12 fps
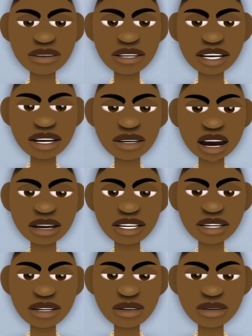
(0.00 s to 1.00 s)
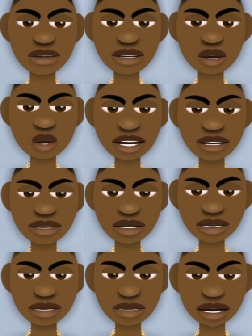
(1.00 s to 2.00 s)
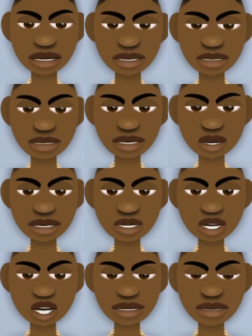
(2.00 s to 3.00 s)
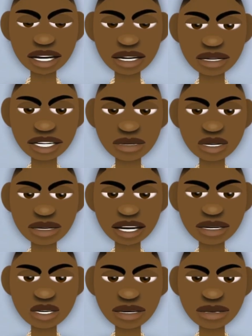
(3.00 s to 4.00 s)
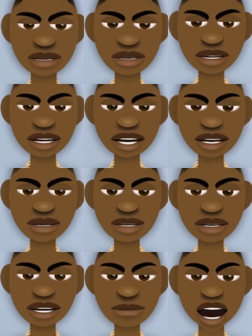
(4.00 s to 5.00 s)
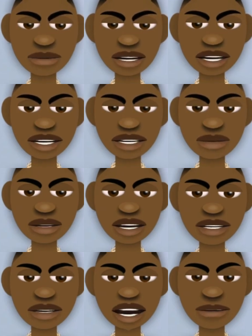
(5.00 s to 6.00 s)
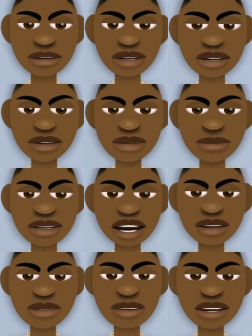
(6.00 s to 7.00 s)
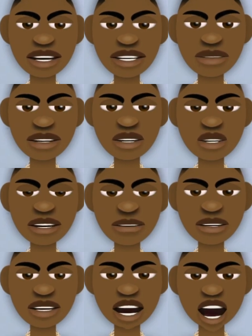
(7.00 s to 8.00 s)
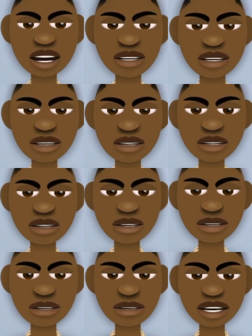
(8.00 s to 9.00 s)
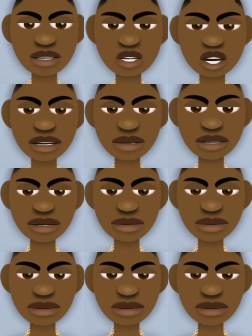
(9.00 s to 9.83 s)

speak on this man in a way where, I could jeopardize his image, put him on blast with his family, possibly get him robbed, killed.